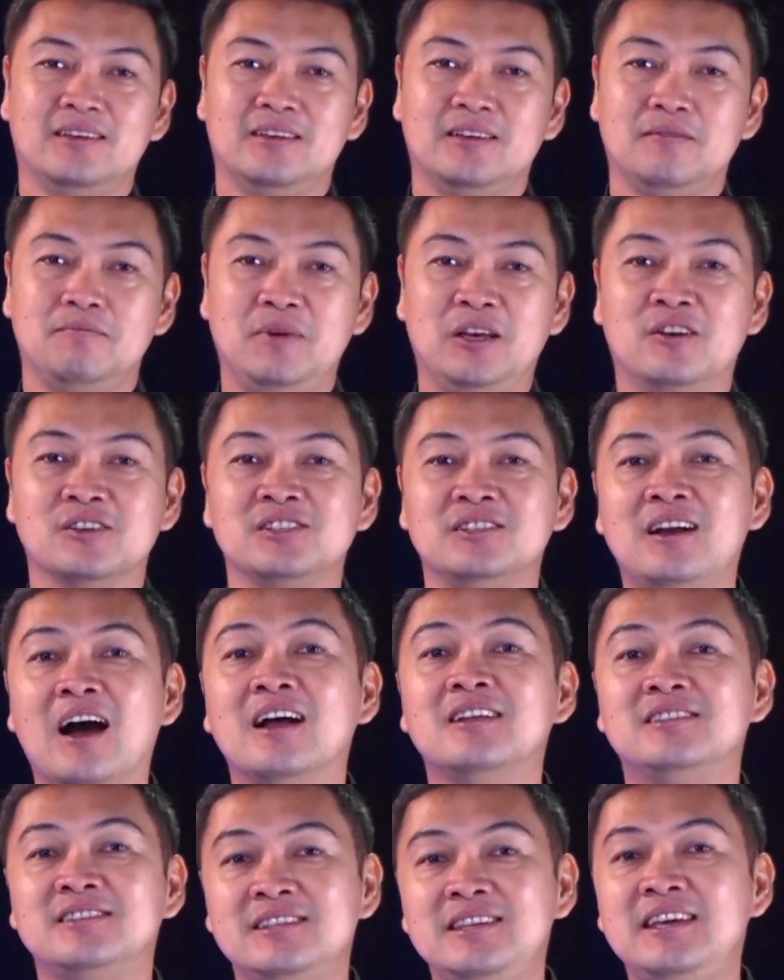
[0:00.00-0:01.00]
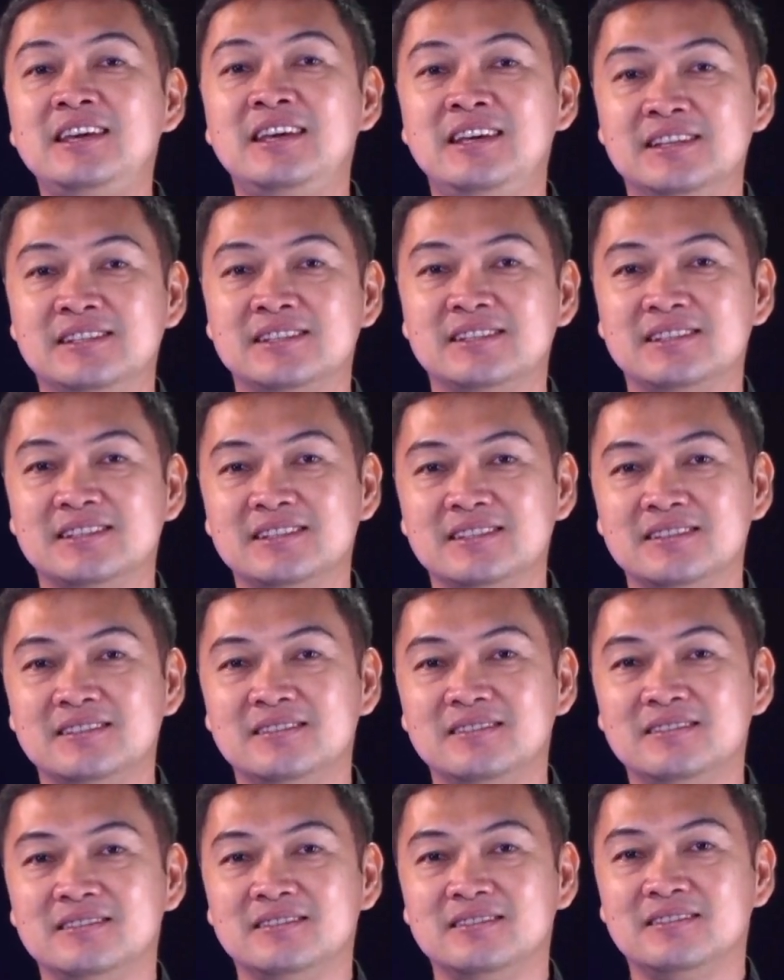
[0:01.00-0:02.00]
Because God sees
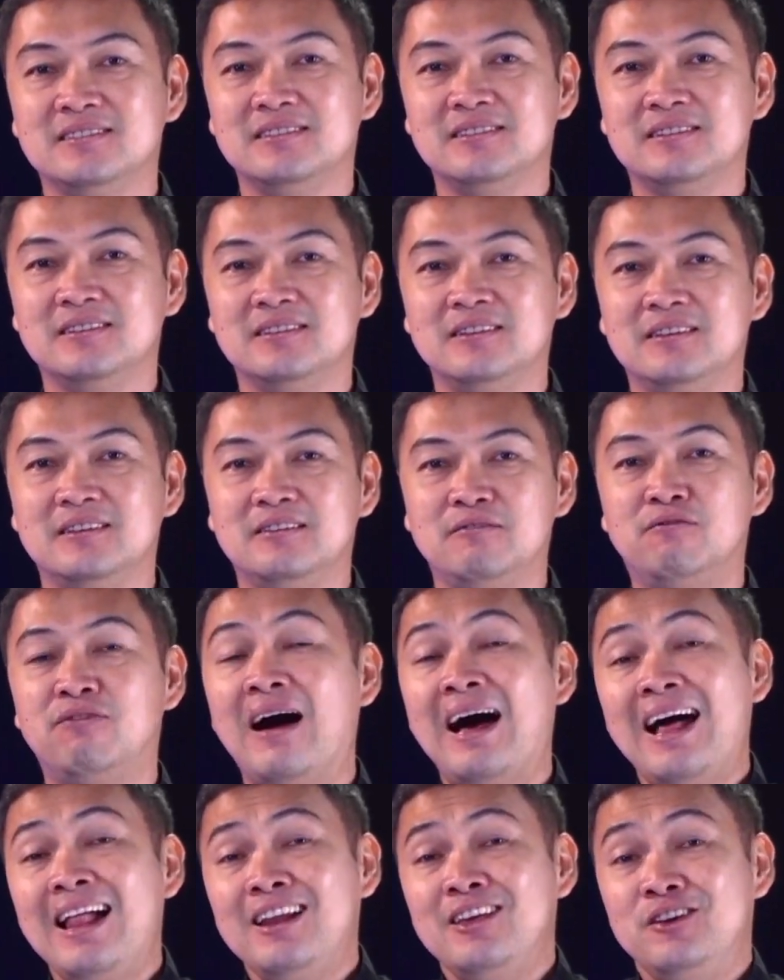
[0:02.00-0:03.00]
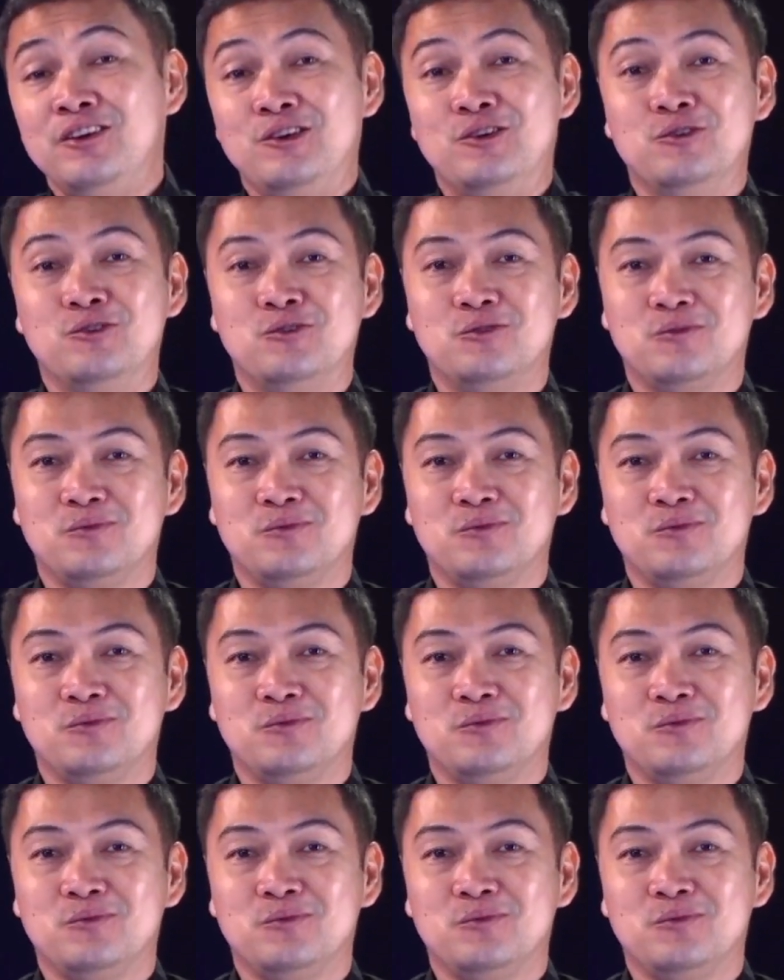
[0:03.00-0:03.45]
value.